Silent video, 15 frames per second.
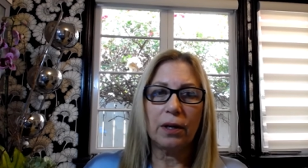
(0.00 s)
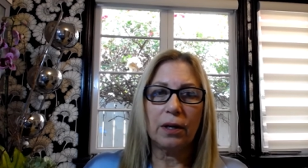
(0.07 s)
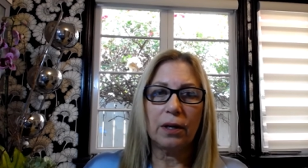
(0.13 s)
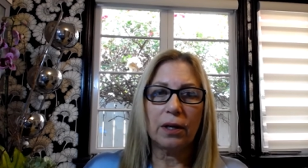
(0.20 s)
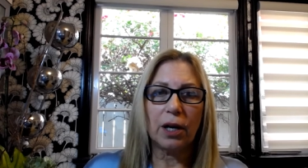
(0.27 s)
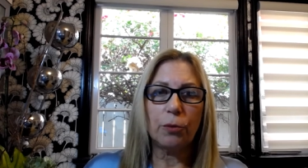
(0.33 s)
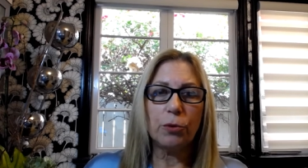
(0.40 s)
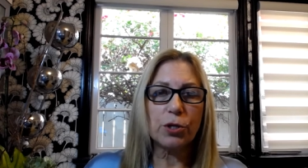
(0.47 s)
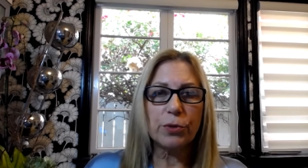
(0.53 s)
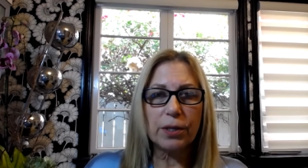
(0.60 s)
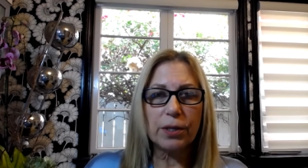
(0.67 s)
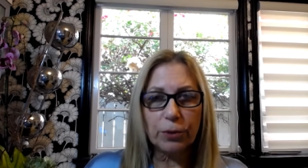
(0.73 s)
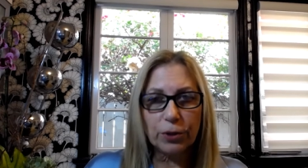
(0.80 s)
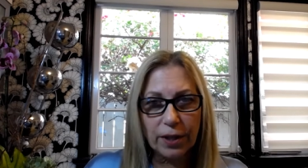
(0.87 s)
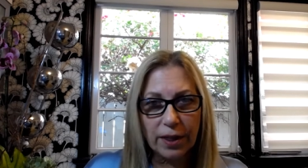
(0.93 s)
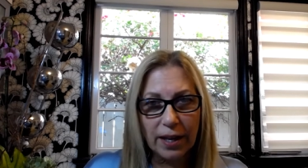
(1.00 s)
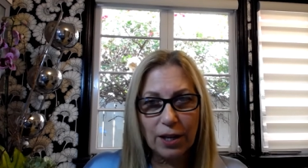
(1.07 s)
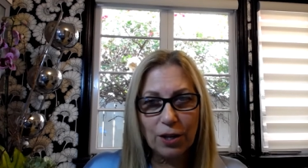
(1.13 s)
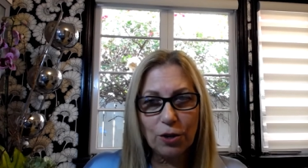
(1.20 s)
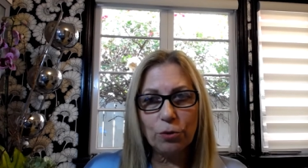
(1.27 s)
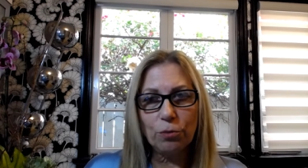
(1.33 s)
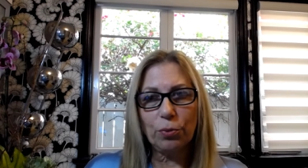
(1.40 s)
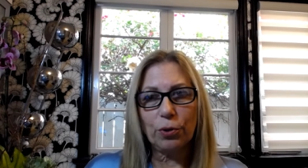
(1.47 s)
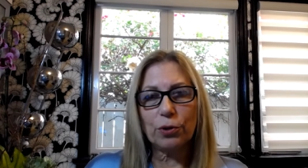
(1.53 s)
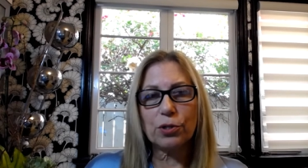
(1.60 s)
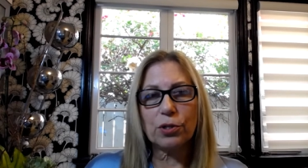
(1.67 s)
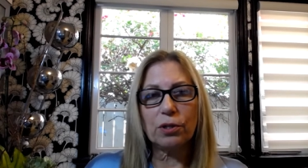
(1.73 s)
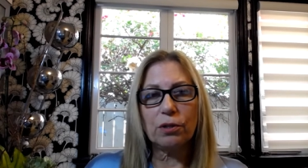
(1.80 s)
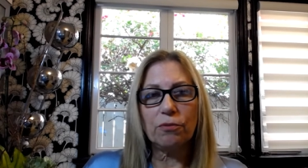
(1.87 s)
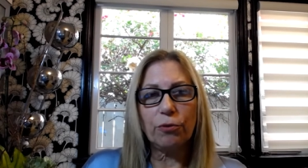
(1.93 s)
I wish I was able to thank you in
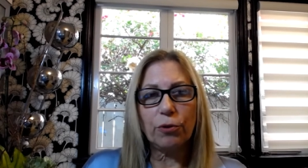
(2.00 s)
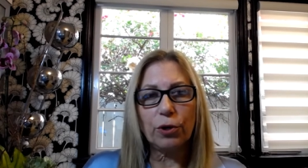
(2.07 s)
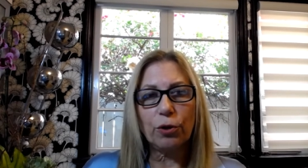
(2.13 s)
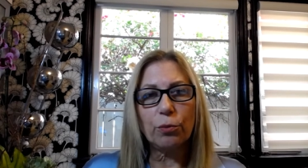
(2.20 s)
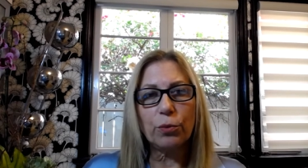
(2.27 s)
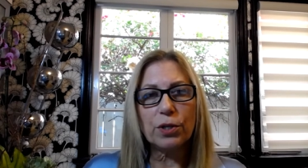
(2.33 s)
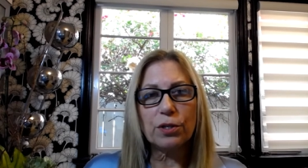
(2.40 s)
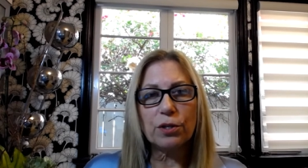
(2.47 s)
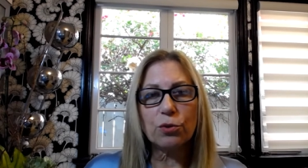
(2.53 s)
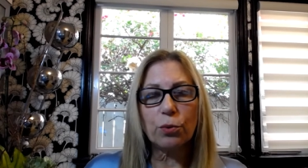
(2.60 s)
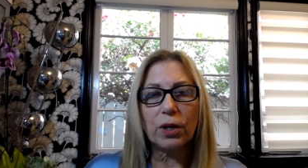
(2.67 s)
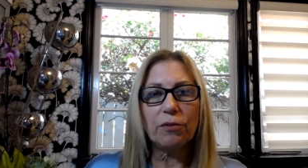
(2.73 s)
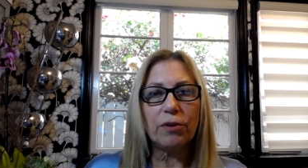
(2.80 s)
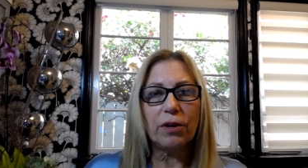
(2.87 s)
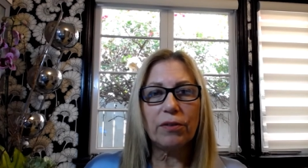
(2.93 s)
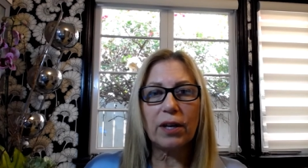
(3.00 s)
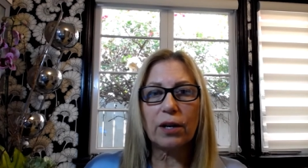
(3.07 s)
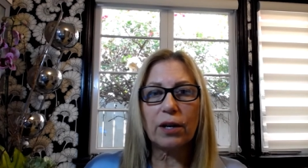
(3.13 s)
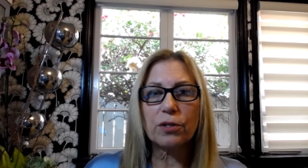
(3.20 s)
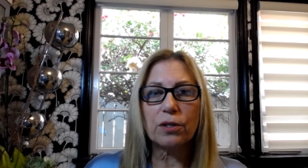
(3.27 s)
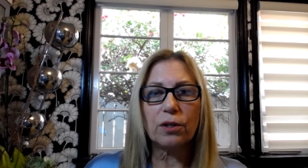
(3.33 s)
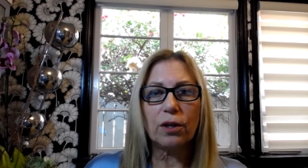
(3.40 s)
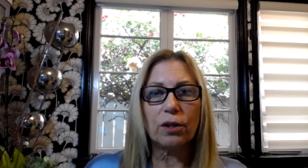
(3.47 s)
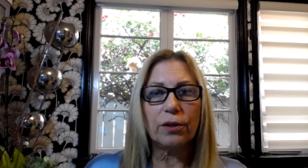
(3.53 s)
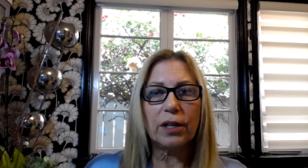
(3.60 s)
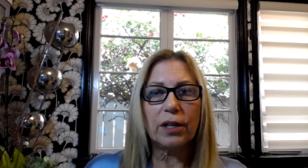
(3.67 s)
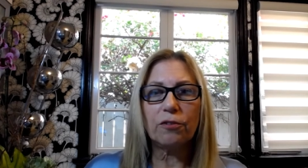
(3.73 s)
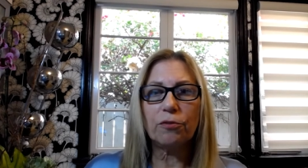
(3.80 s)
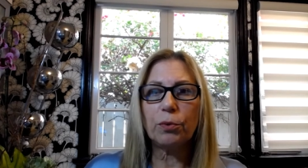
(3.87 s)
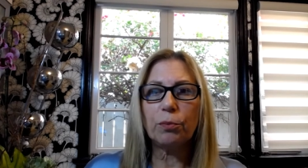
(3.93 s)
person for your recent $25,000
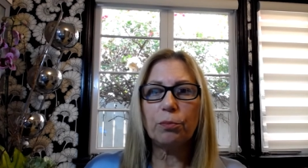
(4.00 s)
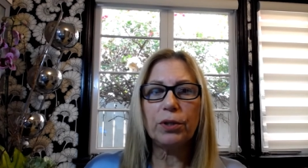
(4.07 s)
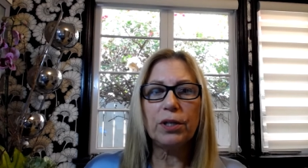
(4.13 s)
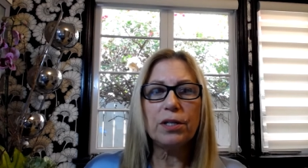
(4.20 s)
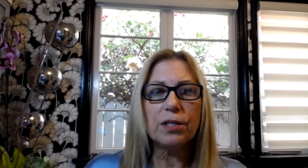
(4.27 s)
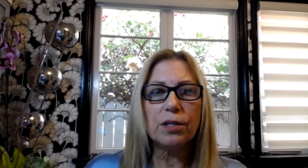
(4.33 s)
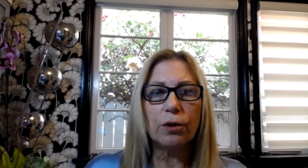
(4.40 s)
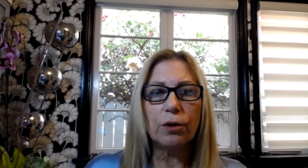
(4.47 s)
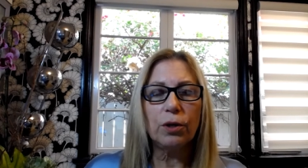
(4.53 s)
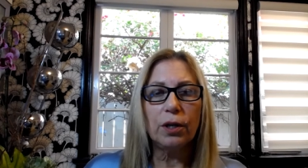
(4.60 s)
gift, but please know